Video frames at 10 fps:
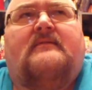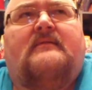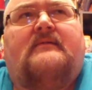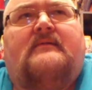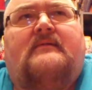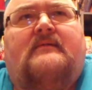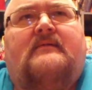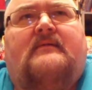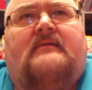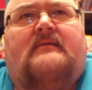
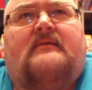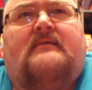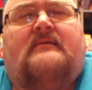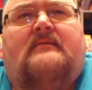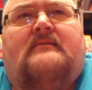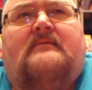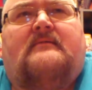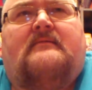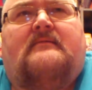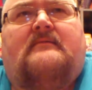
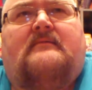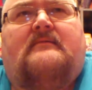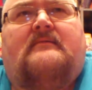No one is speaking in this clip.